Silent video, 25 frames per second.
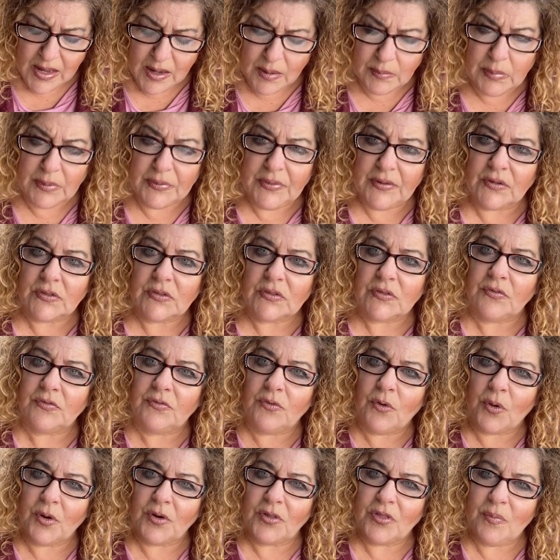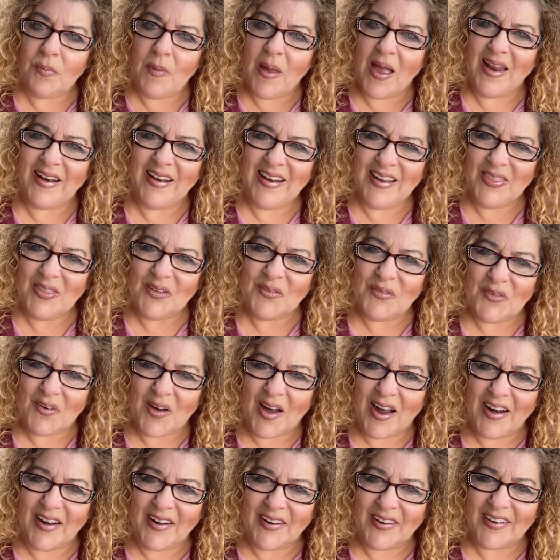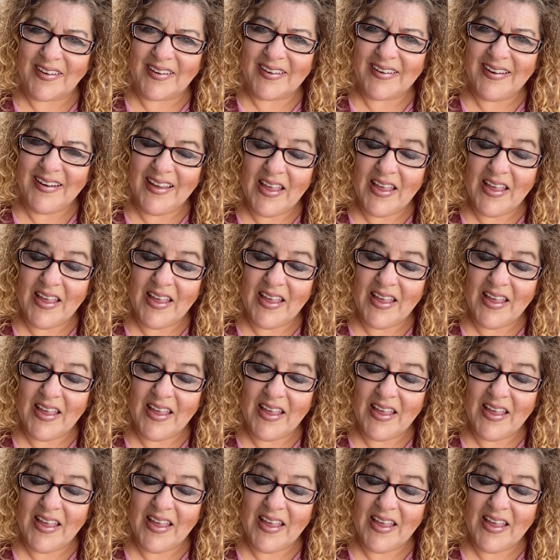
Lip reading: But there's a fourth man in the fire.